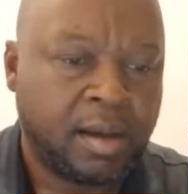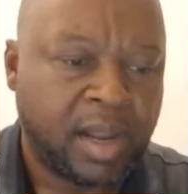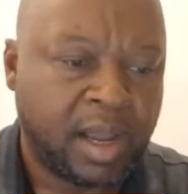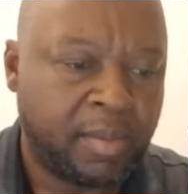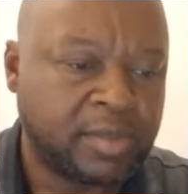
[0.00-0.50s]

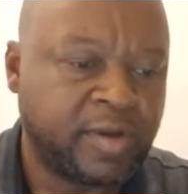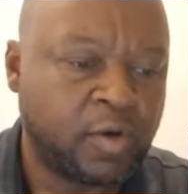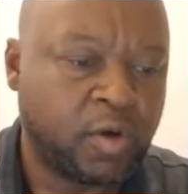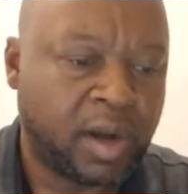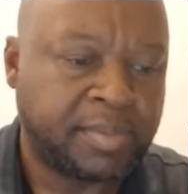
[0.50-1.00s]
Mnangagwa is
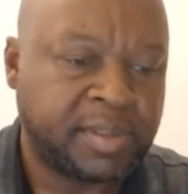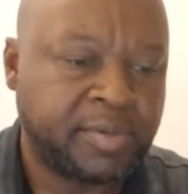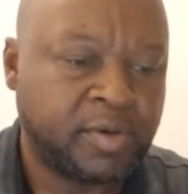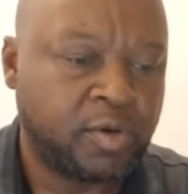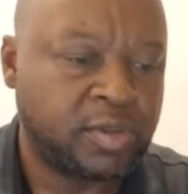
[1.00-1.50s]
very
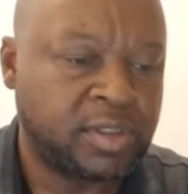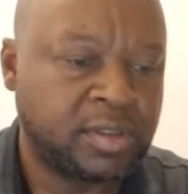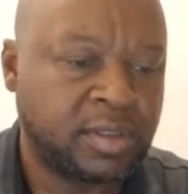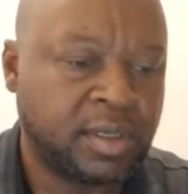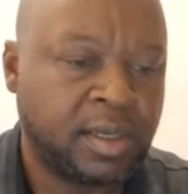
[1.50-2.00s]
corrupt
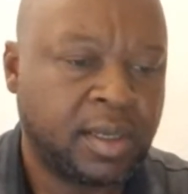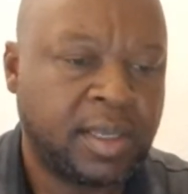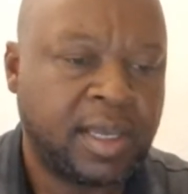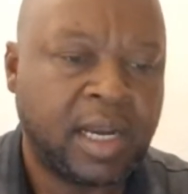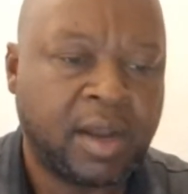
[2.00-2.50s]
because
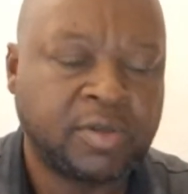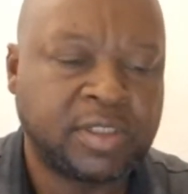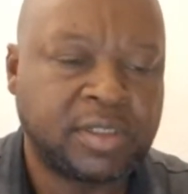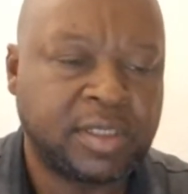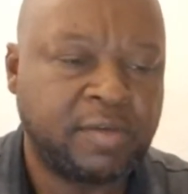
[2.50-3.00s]
he
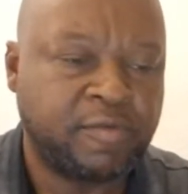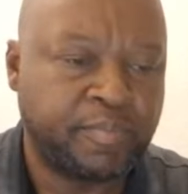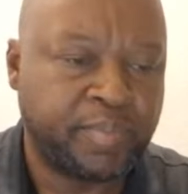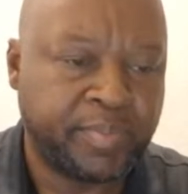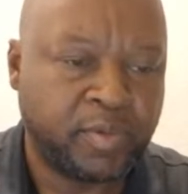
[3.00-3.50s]
allows
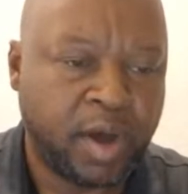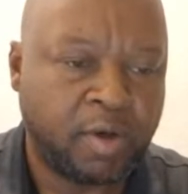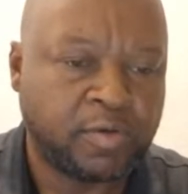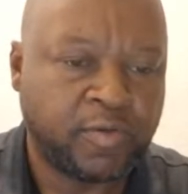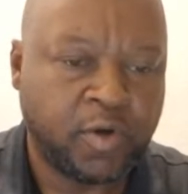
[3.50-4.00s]
evil people
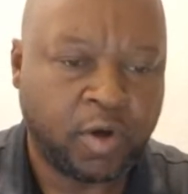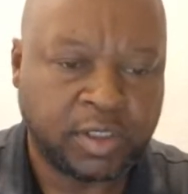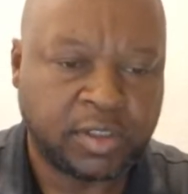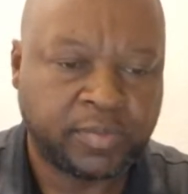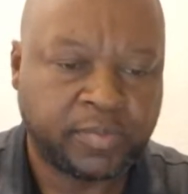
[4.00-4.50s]
out of
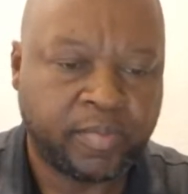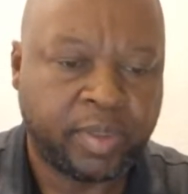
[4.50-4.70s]
court.